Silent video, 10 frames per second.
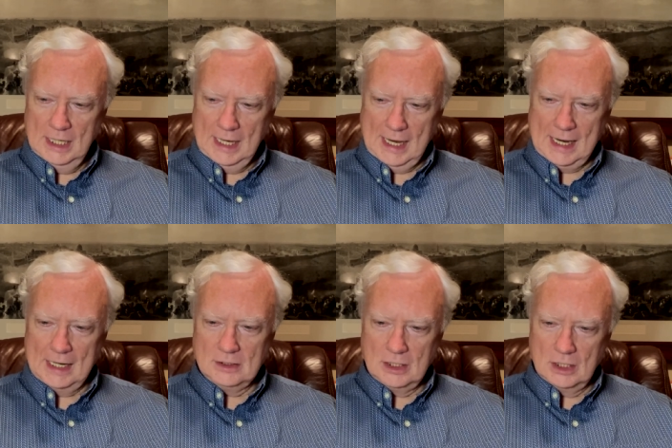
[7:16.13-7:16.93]

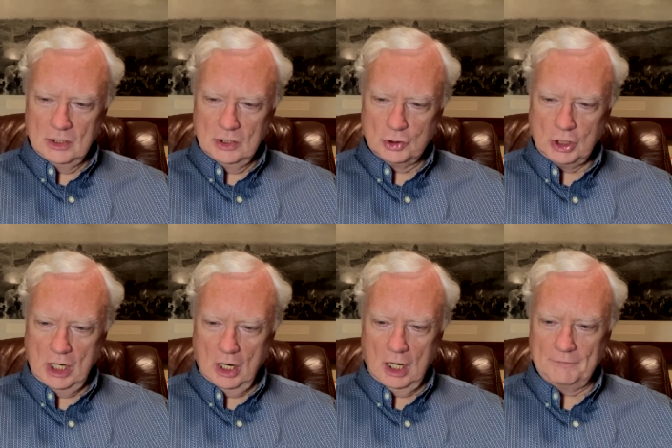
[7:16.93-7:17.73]
and she
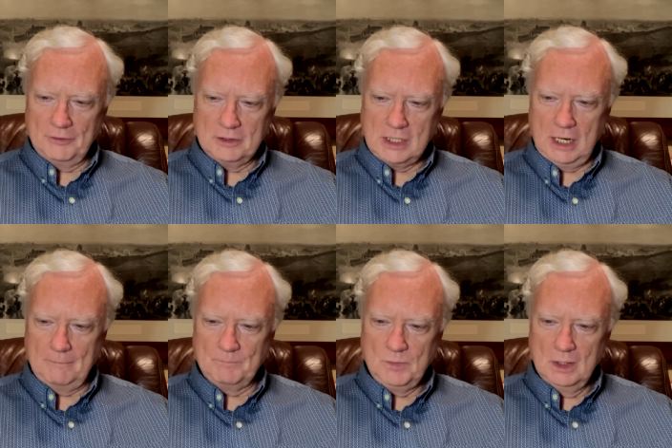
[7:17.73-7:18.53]
offers
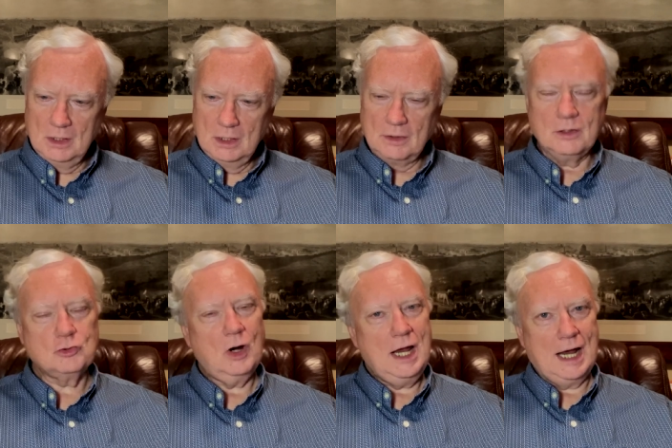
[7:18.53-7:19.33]
him the
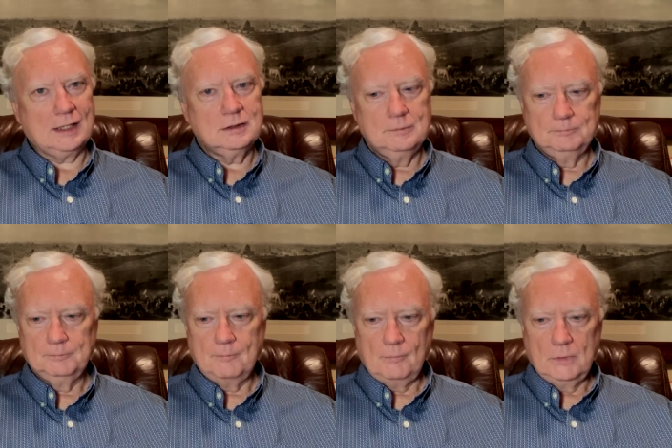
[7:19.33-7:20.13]
tract.
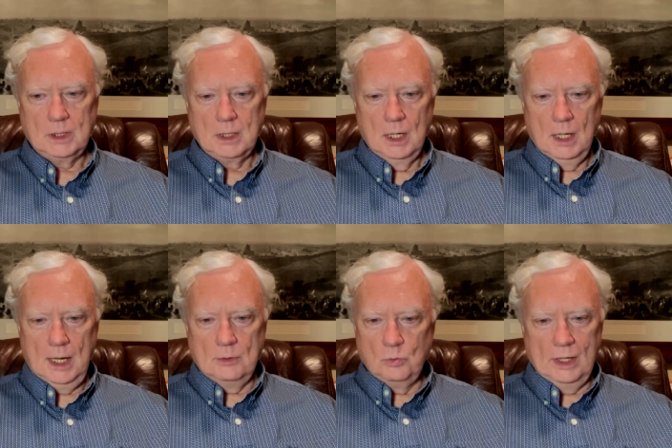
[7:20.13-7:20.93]

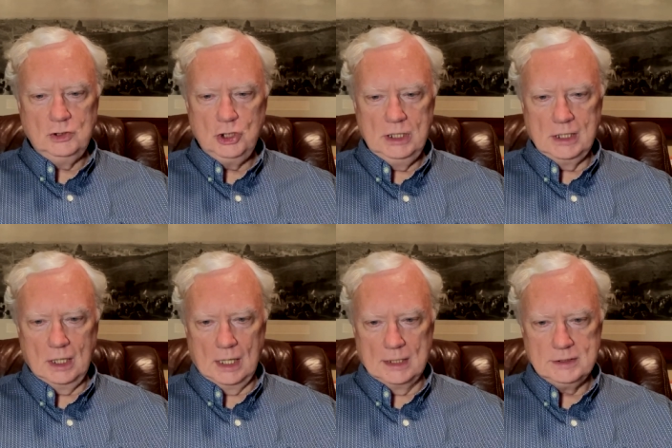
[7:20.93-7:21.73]
And when she
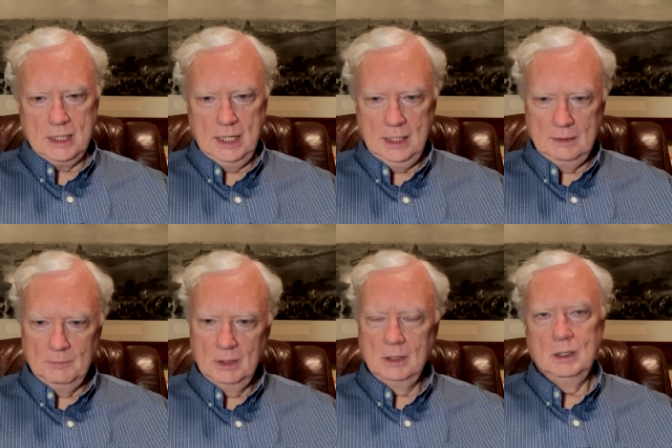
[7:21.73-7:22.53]
does, he
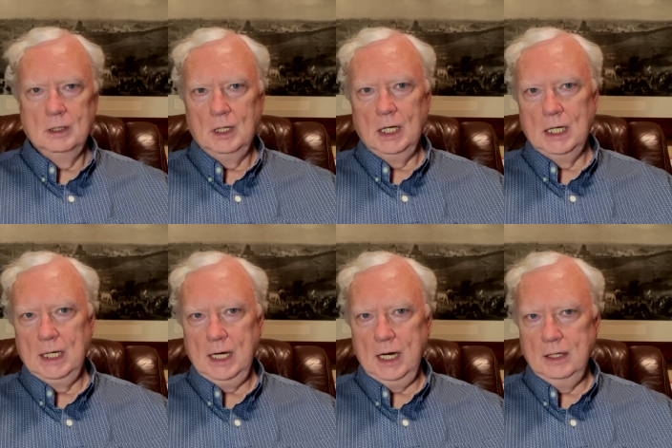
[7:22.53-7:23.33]

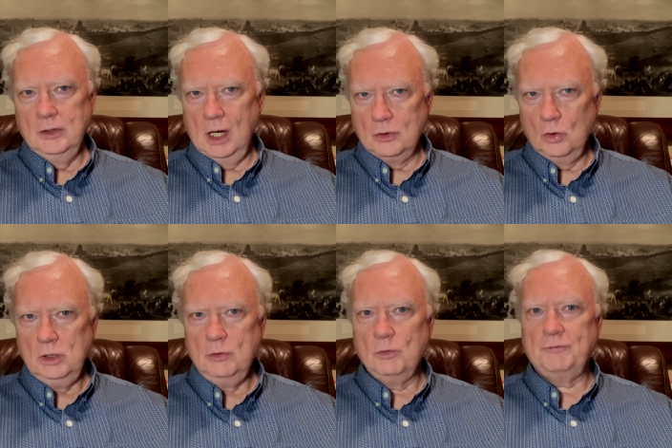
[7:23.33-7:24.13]
he not
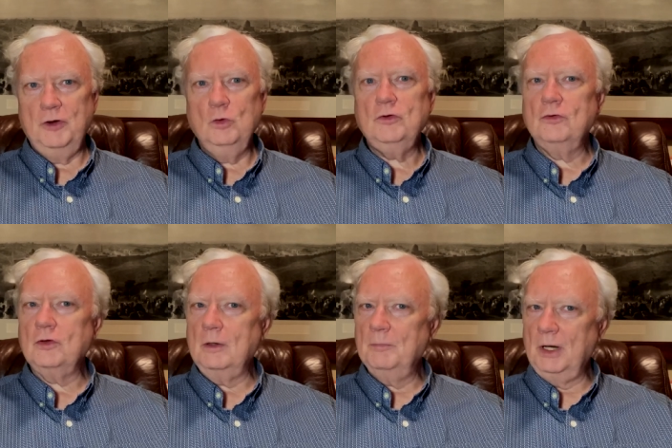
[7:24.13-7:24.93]
only refuses
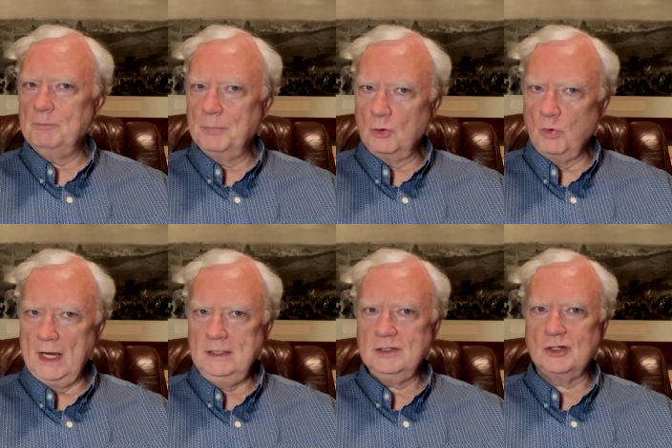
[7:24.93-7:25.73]
it, but
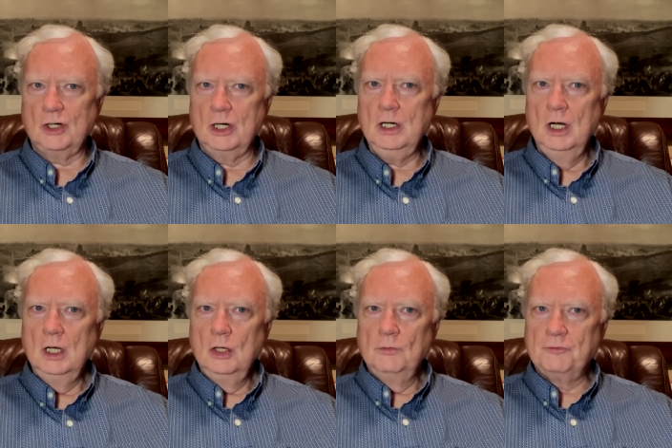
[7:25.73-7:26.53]
berates her
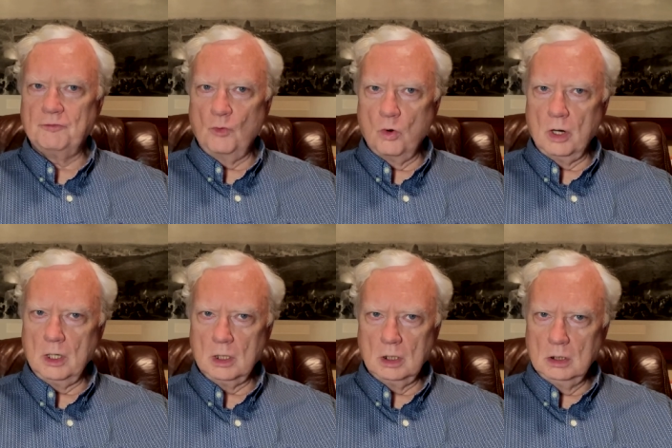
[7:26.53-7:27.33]

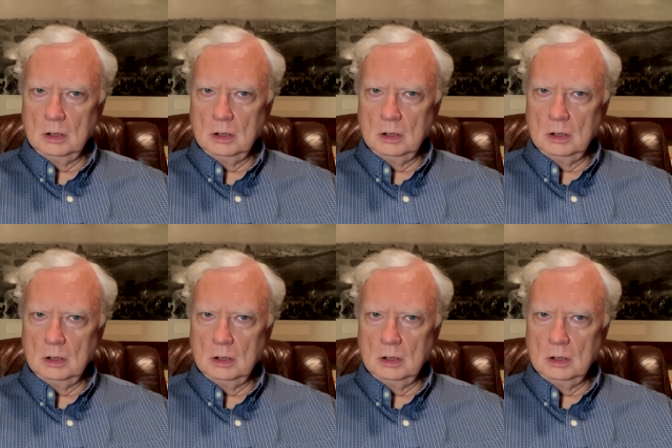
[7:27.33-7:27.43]
for